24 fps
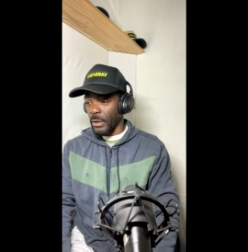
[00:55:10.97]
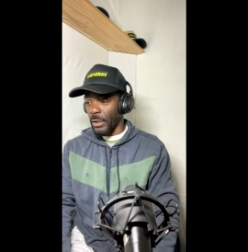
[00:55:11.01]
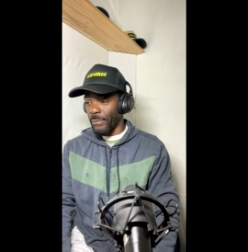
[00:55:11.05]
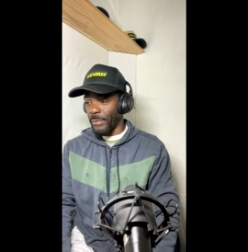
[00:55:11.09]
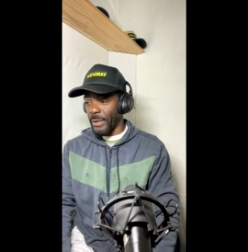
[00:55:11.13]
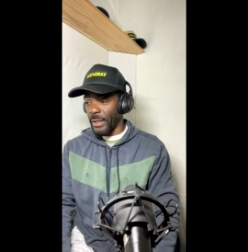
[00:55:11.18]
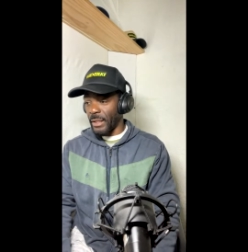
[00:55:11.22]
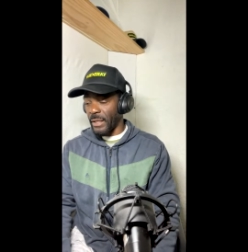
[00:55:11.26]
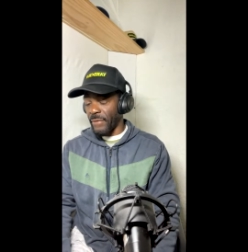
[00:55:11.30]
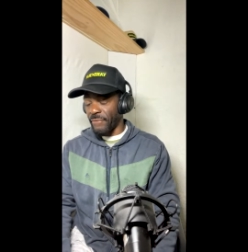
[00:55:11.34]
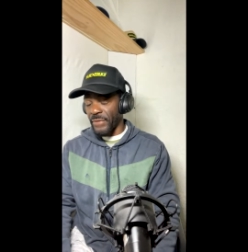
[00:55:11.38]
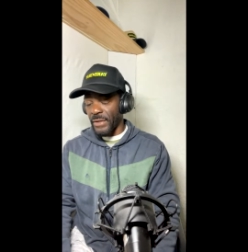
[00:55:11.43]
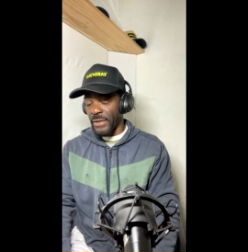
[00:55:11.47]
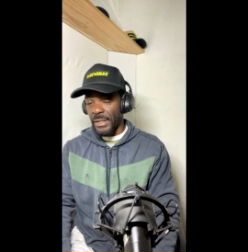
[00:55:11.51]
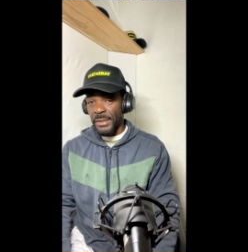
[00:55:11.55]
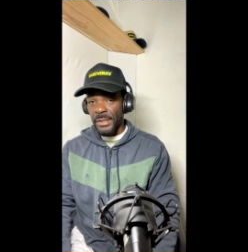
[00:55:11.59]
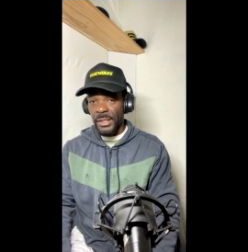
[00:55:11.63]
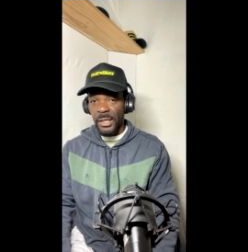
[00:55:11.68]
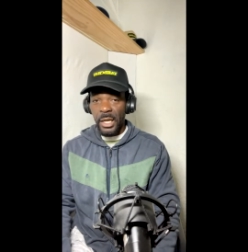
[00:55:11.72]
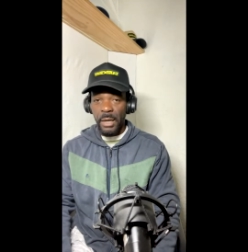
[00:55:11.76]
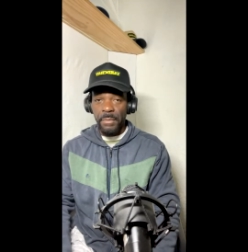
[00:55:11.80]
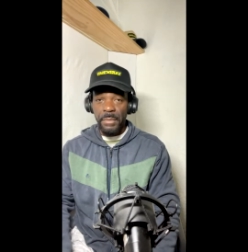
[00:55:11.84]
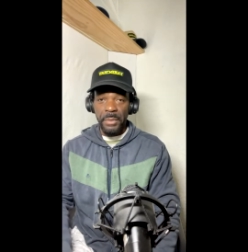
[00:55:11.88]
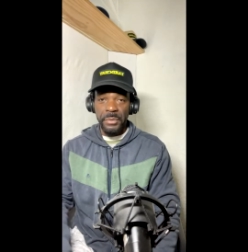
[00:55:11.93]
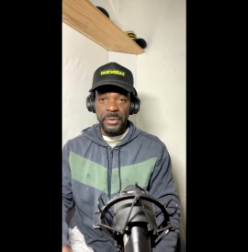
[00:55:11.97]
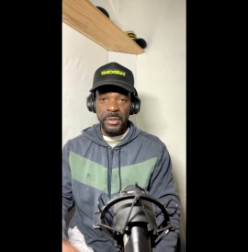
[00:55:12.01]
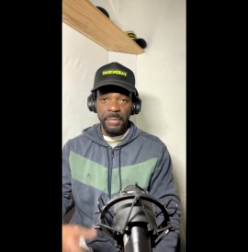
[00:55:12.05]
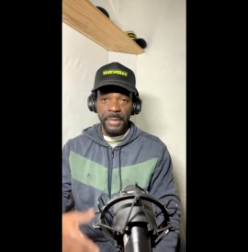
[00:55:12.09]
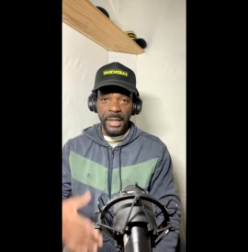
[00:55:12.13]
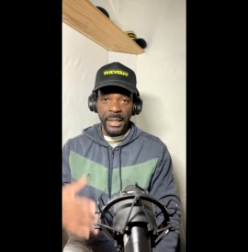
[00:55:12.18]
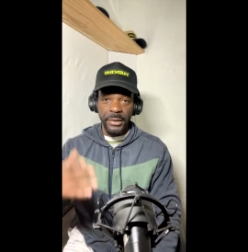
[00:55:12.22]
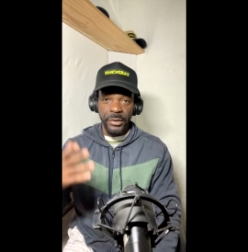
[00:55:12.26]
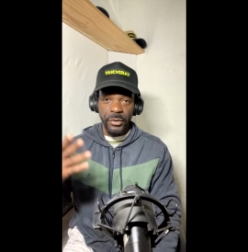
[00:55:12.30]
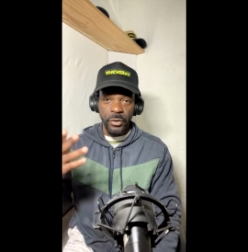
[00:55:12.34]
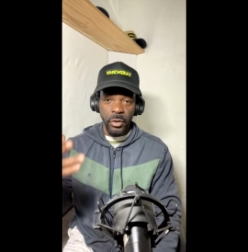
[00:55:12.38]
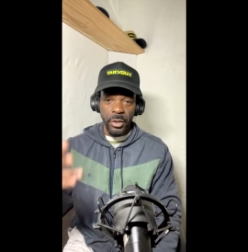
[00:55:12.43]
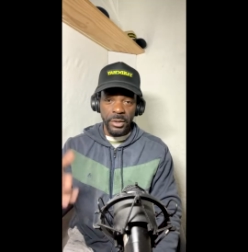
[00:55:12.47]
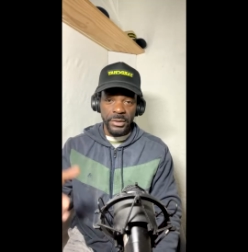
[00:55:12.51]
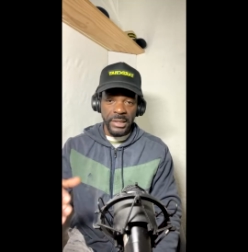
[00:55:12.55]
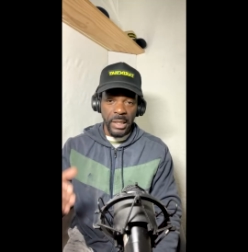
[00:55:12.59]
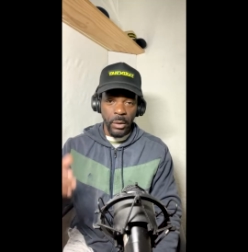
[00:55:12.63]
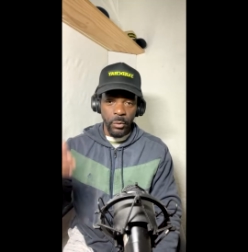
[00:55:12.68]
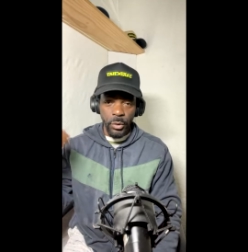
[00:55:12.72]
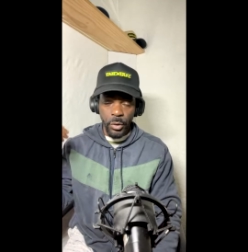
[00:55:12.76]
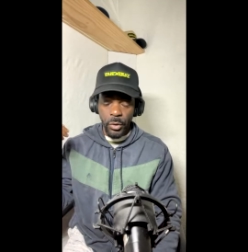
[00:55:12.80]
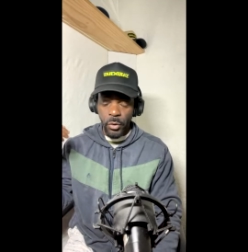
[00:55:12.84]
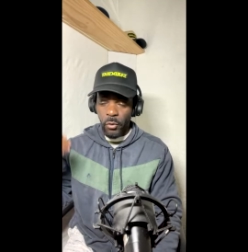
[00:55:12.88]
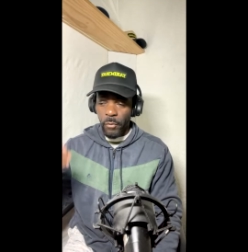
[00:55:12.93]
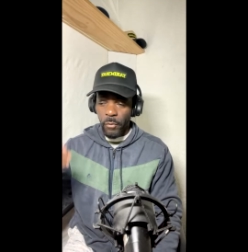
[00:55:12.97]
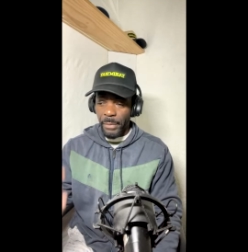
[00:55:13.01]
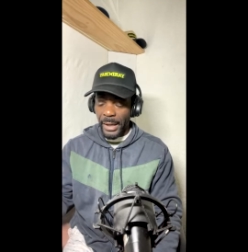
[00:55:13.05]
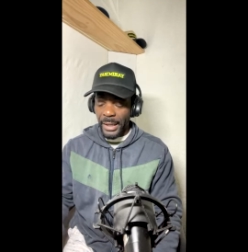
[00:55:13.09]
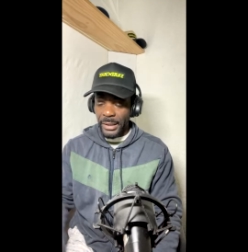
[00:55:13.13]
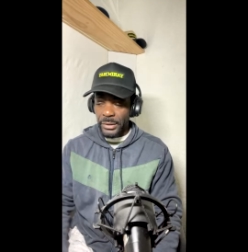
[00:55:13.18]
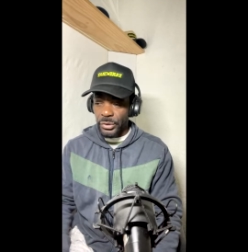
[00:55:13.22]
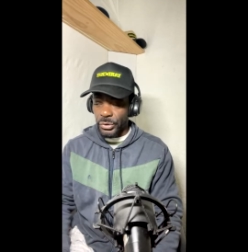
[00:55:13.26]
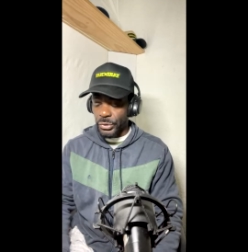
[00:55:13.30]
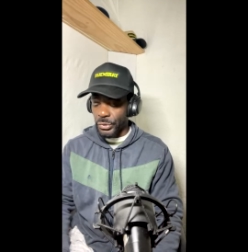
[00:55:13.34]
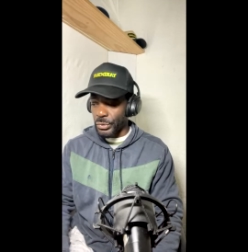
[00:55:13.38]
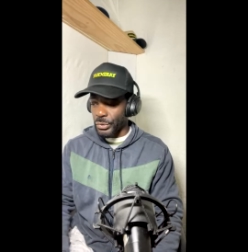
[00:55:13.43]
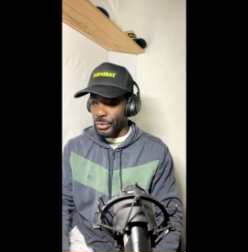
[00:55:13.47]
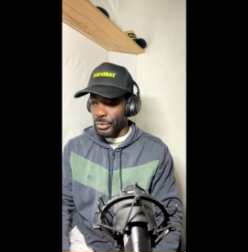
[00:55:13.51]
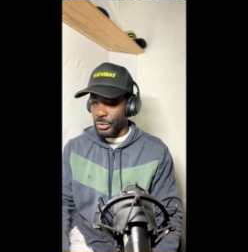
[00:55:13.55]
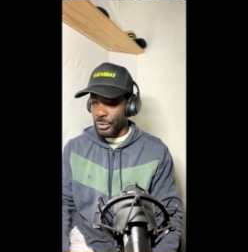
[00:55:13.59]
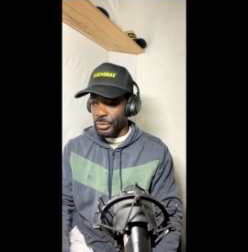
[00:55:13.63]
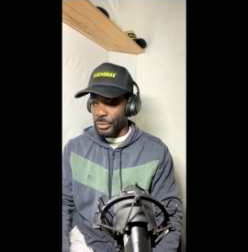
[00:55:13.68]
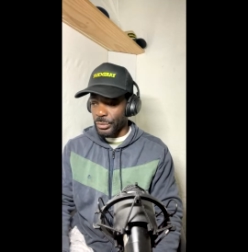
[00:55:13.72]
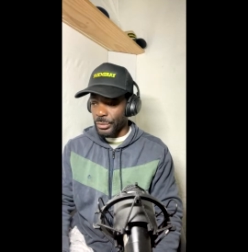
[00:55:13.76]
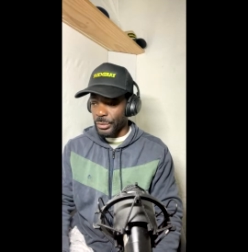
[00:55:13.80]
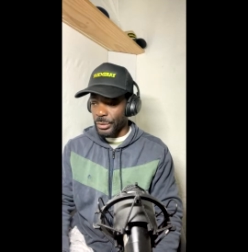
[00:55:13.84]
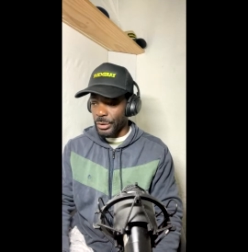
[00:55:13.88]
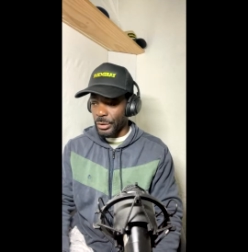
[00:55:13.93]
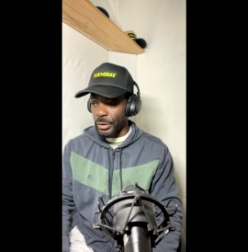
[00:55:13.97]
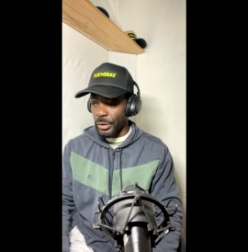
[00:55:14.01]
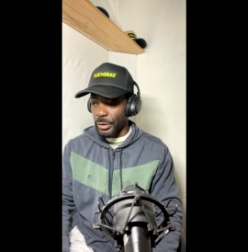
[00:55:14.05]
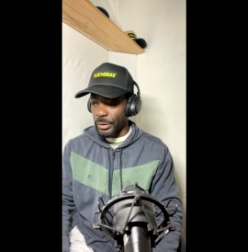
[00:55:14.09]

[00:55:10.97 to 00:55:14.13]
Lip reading: I mean, if anything come up to my thoughts, I will go back to,